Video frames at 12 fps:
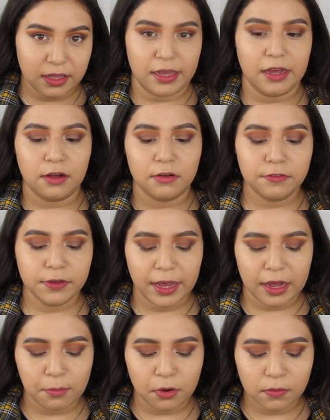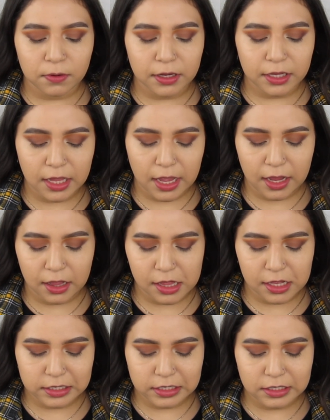e.l.f. Camo one, and
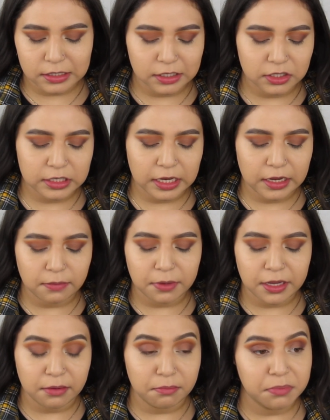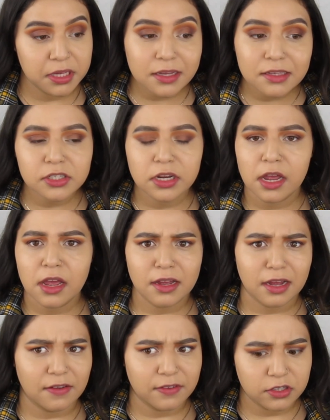this is in the shade Medium Peach.
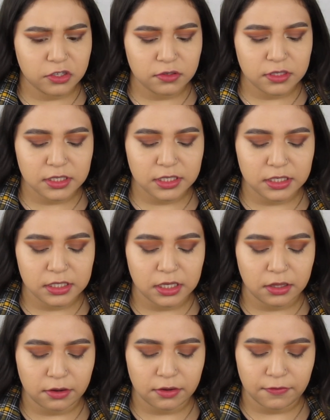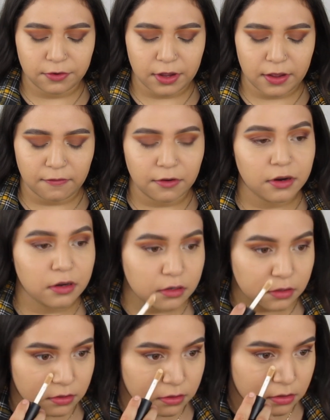I haven't used this concealer in forever.
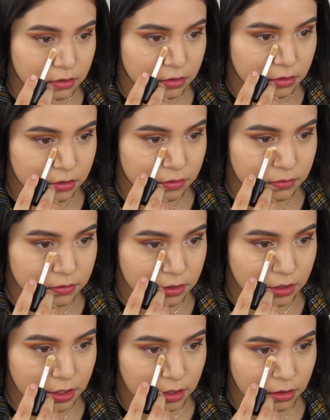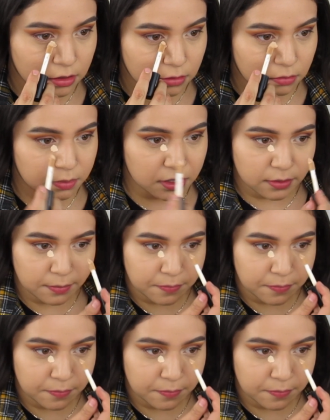I'm just going to add a little bit.